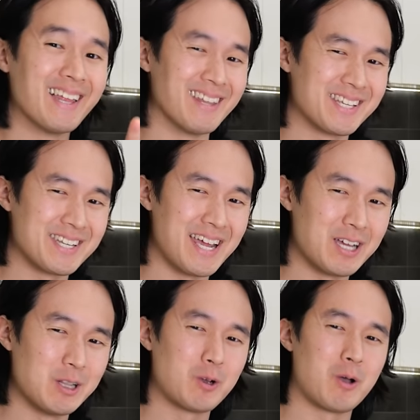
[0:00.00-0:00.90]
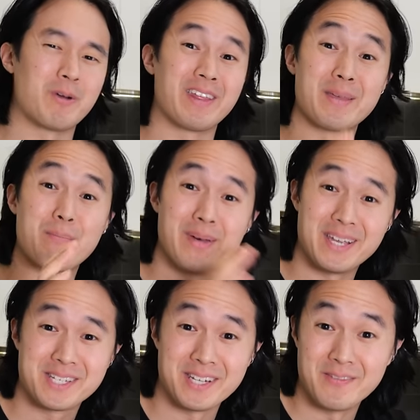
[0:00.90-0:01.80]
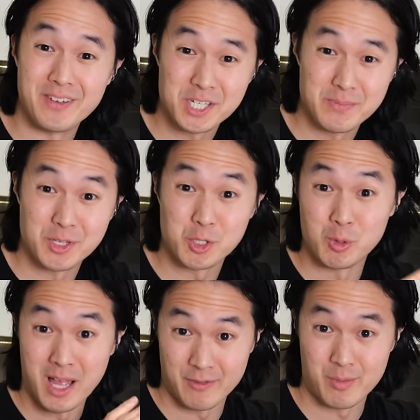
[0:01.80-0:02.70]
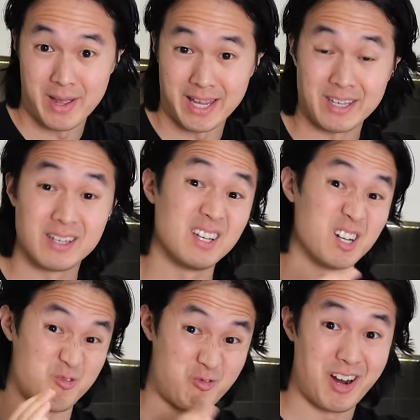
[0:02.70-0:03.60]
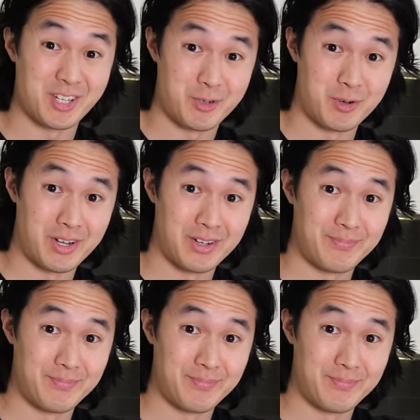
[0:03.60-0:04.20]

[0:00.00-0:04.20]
let's take a look at one of the best investments you'll ever make, a rice cooker.